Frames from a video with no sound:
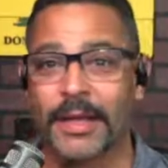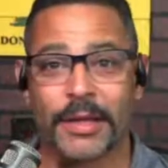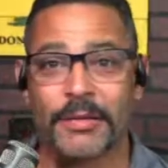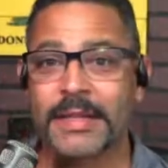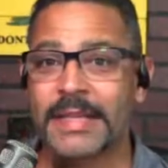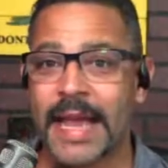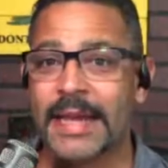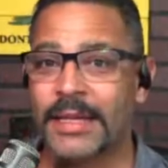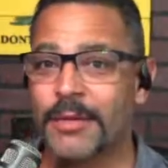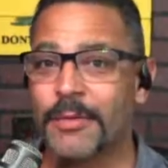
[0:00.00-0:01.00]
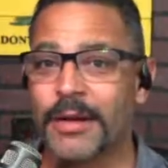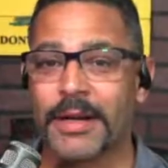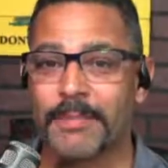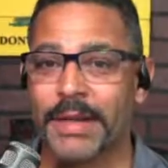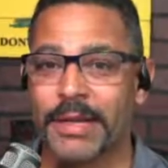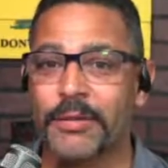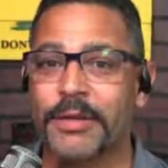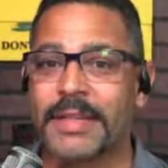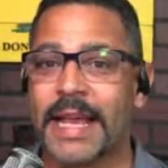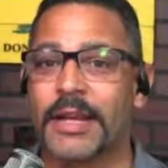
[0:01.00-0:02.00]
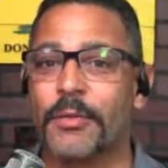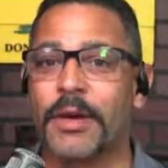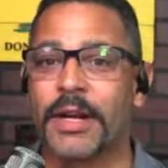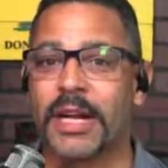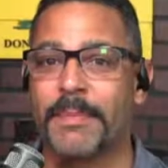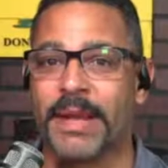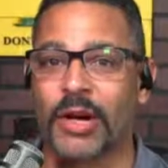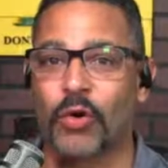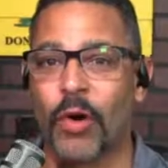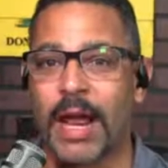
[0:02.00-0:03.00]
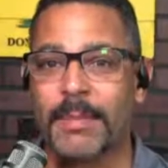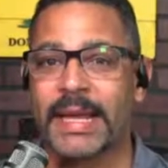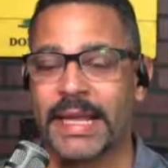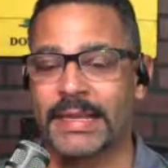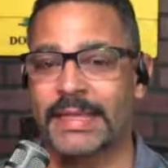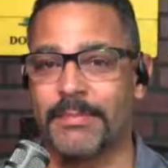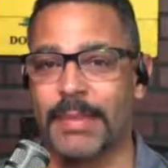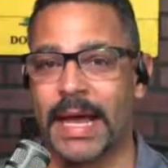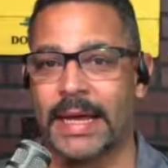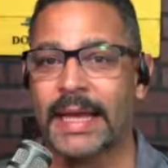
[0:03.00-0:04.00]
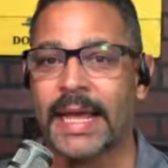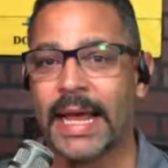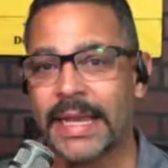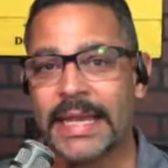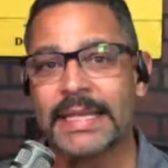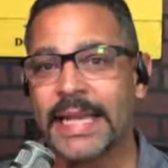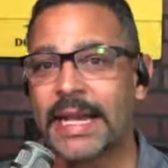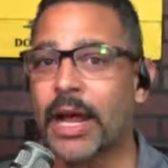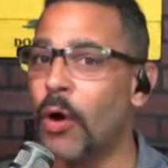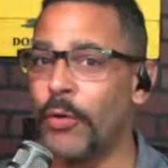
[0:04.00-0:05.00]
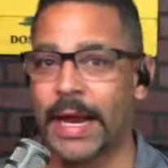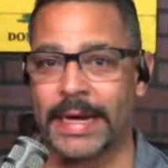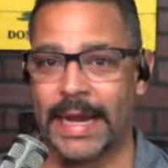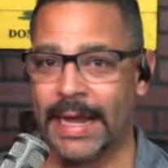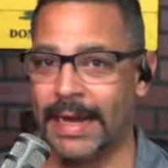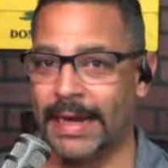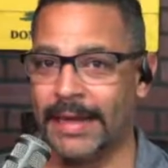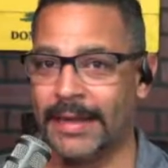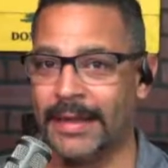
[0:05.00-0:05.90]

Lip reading: you decided you were going to commit a crime against somebody, and they said, "Oh, nay,